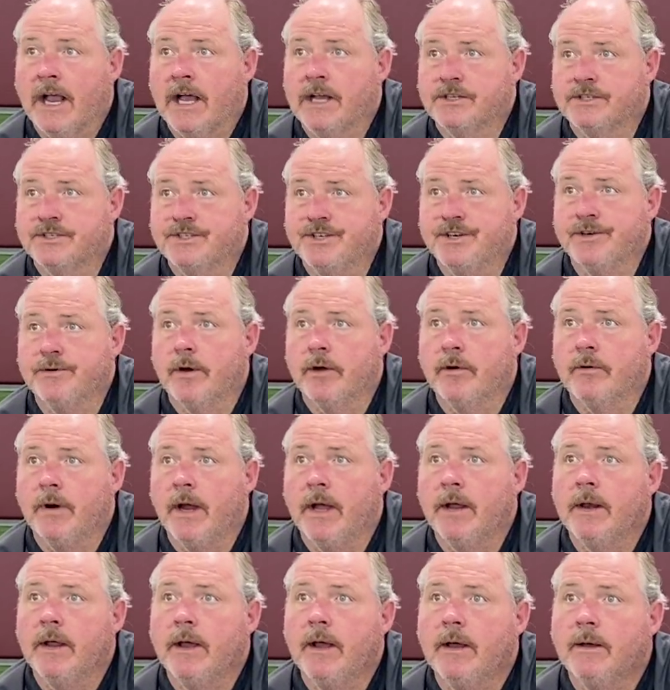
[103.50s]
I got 0
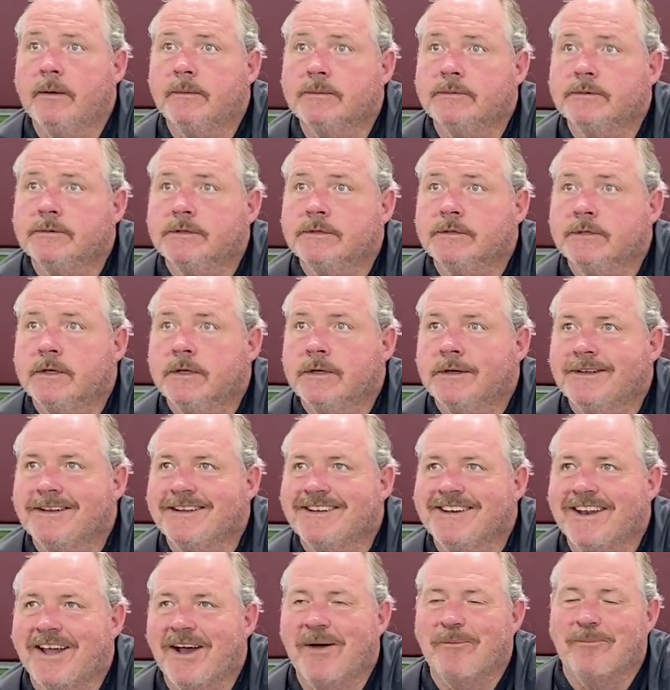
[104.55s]
right now.
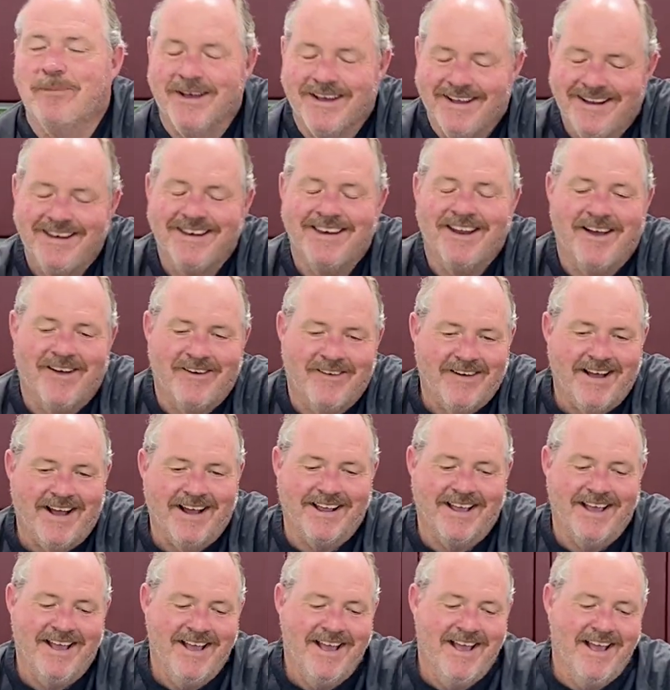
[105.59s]
No.
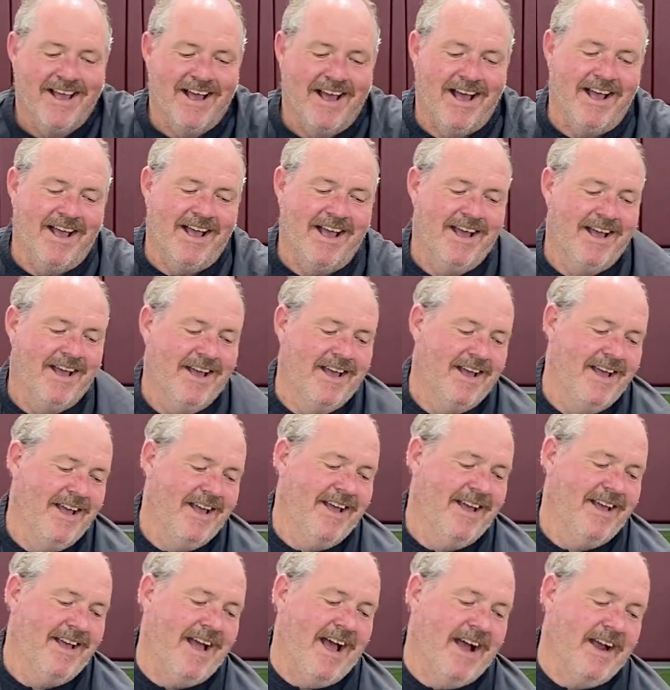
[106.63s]
I think
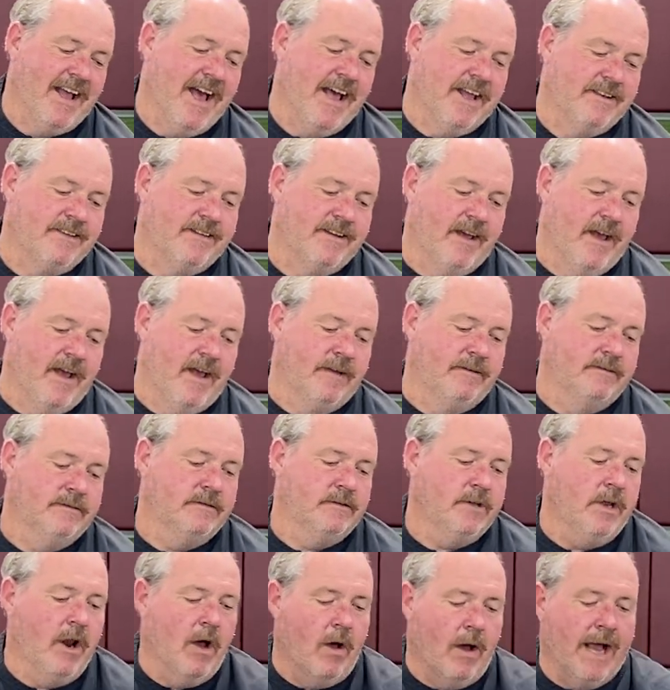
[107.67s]
I
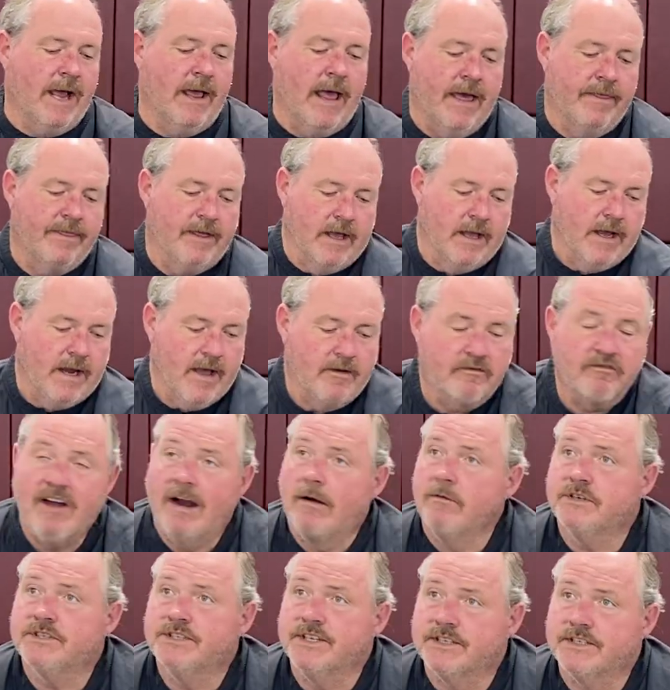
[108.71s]
got
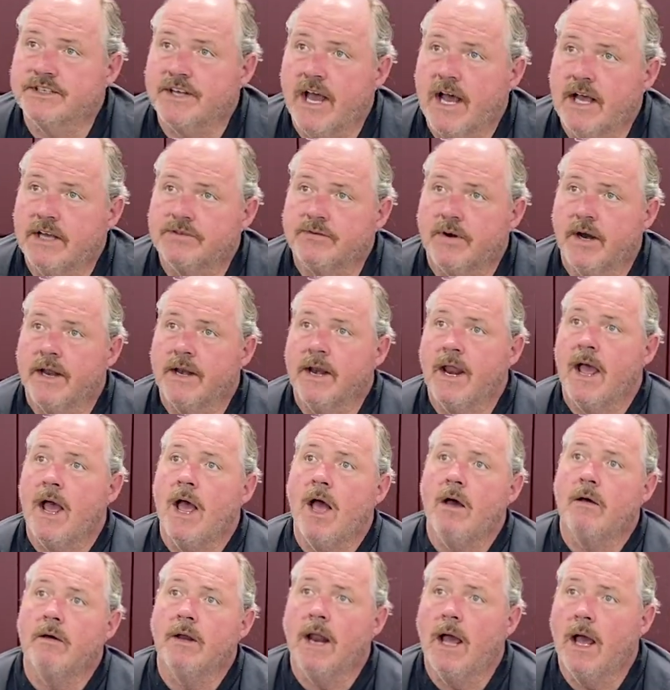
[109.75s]
5 or 6 guys right
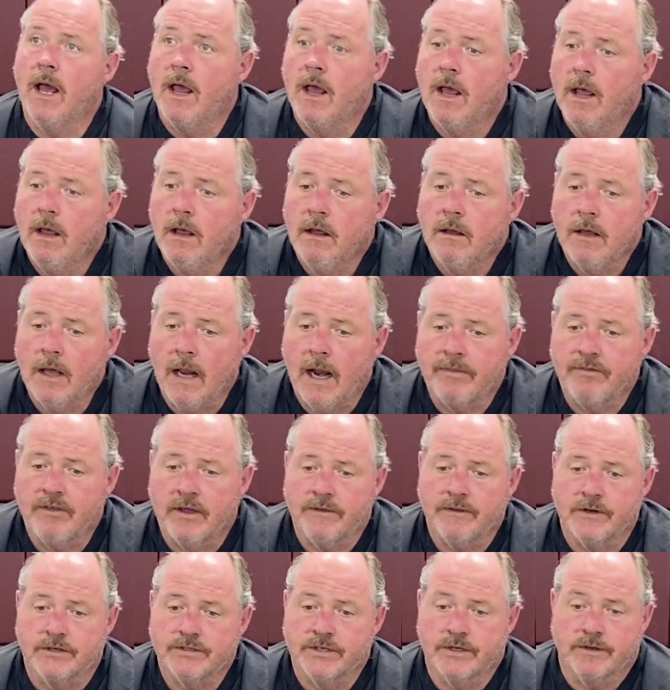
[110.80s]
now, and I
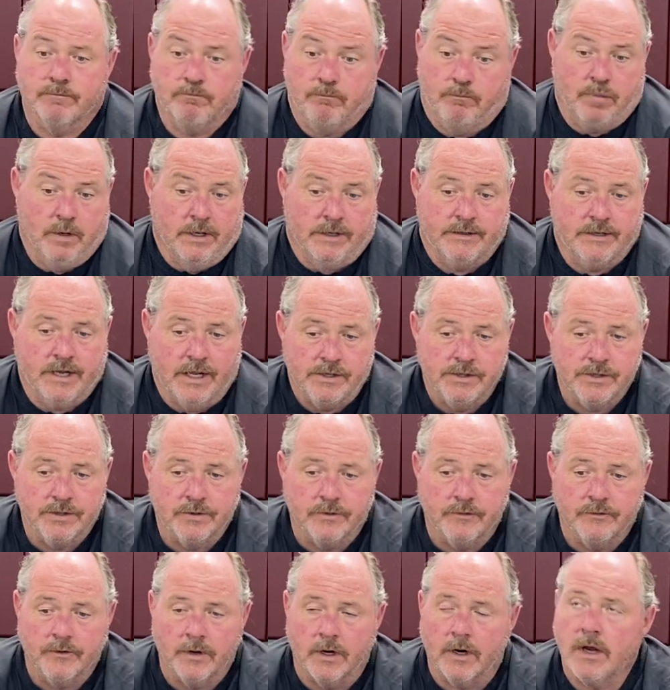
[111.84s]
think there's a
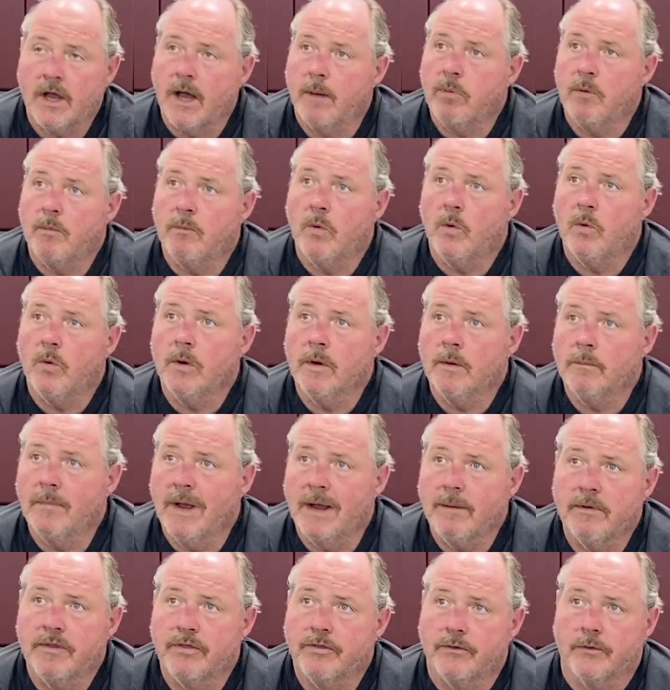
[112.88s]
potential for a couple more,
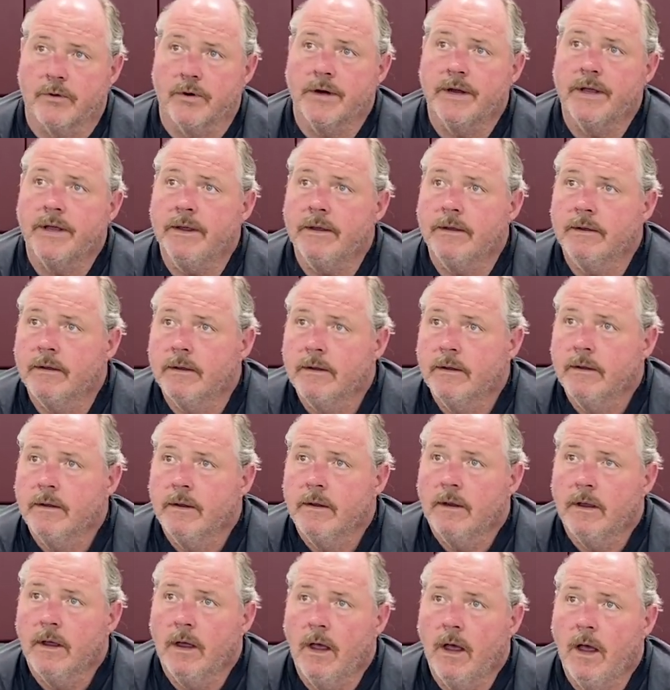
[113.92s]
maybe 3,
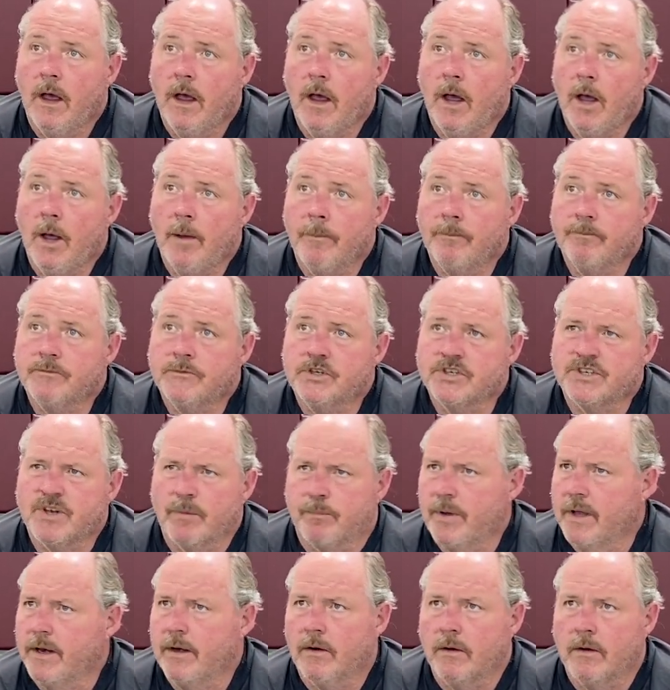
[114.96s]
just
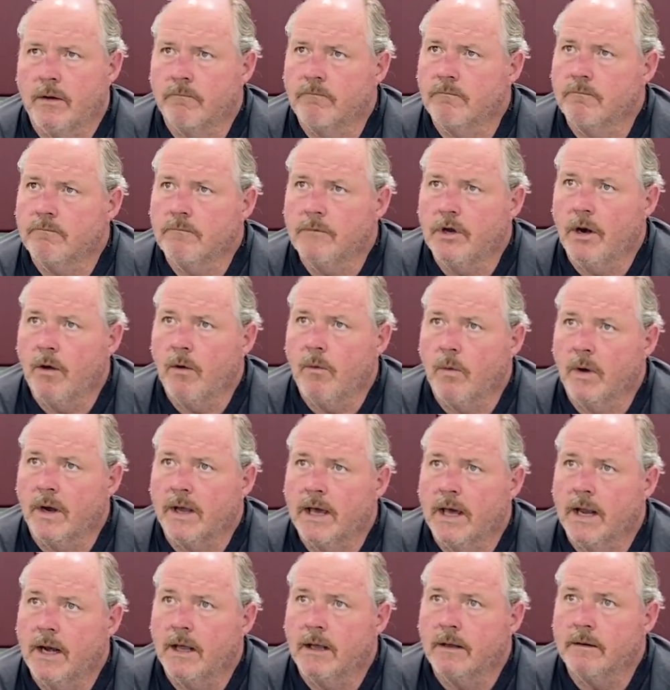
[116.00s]
depending on, you know, what
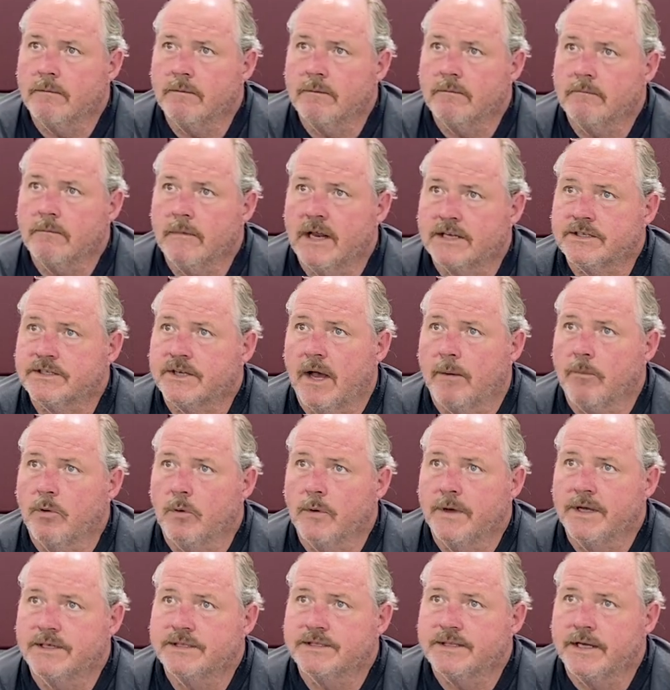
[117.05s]
kind of next couple
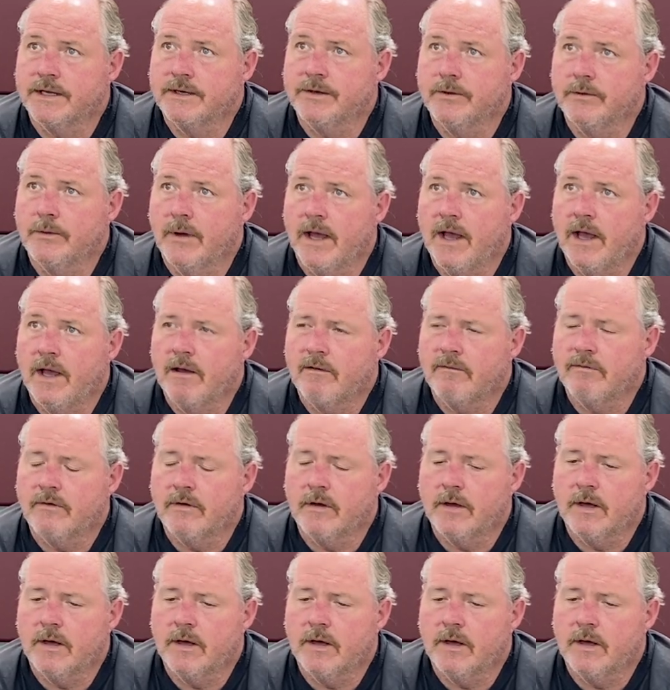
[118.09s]
weeks they do have.